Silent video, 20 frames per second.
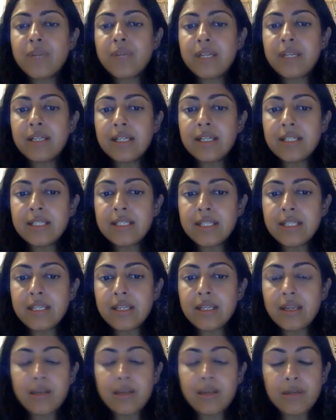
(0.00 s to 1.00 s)

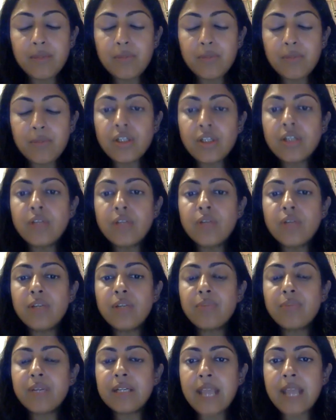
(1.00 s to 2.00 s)
depression
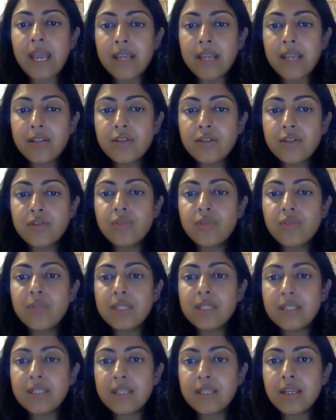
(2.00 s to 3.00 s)
during pregnancy
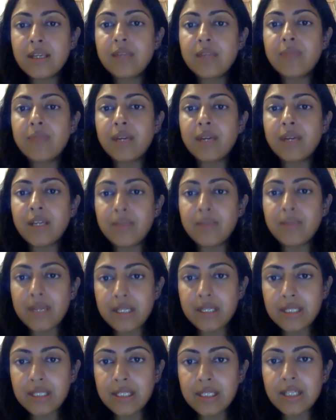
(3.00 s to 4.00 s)
has to be seen by
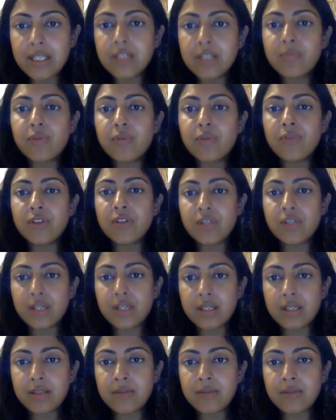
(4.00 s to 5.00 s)
a mental health
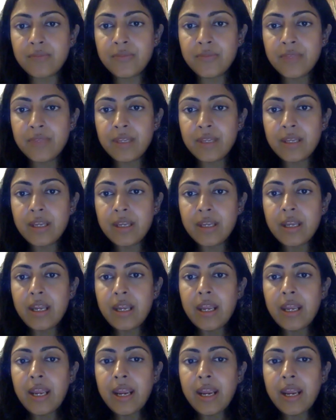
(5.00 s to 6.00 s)
professional.
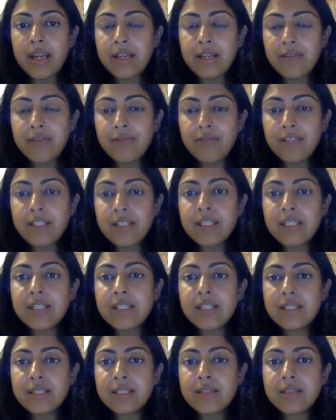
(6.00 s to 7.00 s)
And if it
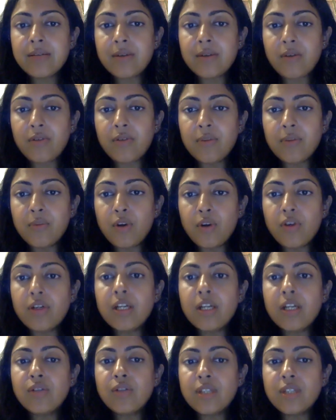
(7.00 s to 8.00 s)
is of a moderate to
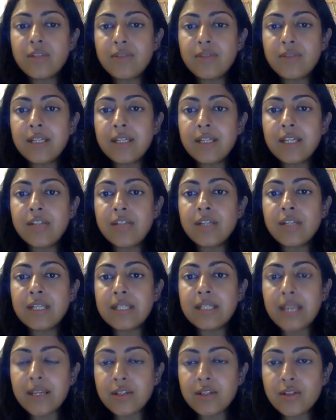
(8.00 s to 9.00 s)
severe nature, it
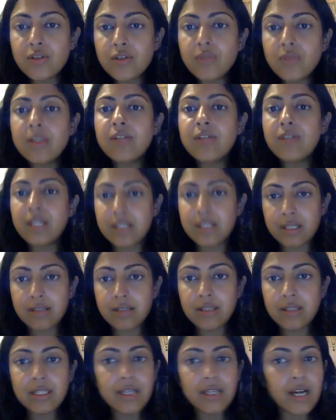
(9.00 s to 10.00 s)
has to be treated. It
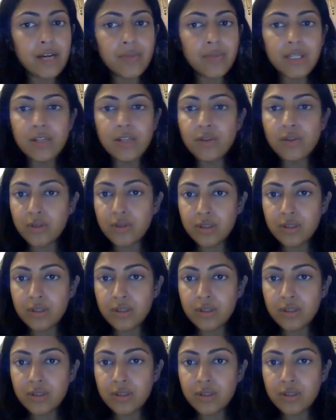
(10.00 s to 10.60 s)
can't be ignored.